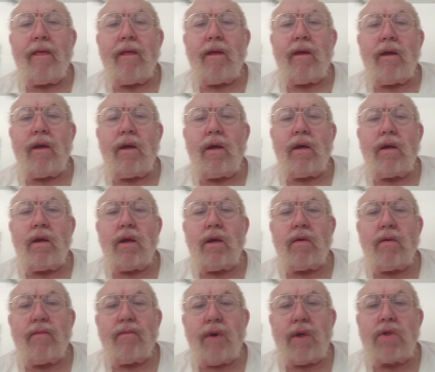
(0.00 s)

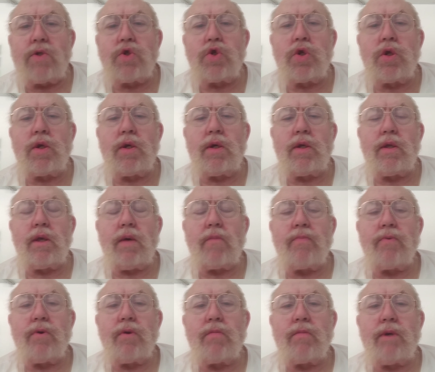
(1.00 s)
and eventually they
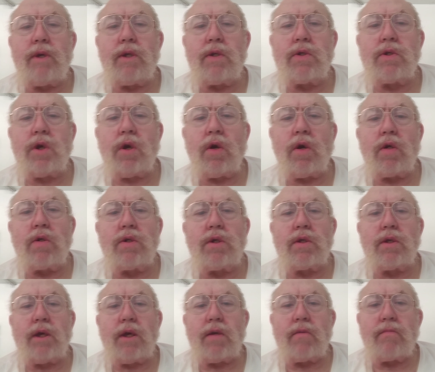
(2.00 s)
put me in charge
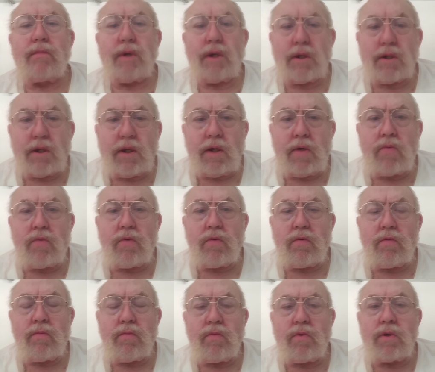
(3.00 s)
of the NBC
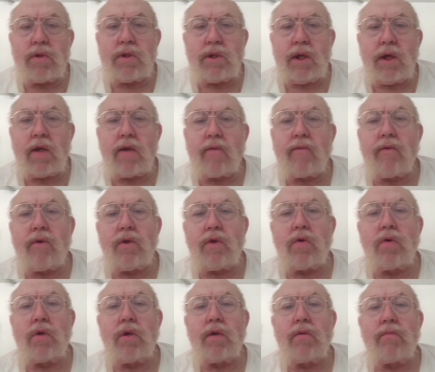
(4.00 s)
room, which stands for
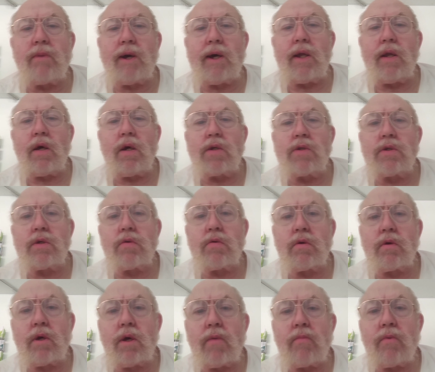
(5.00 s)
Nuclear,
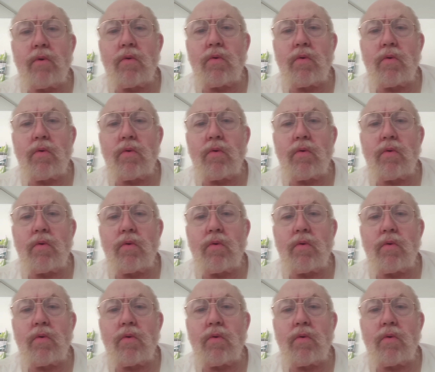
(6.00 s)
Biological, Chemical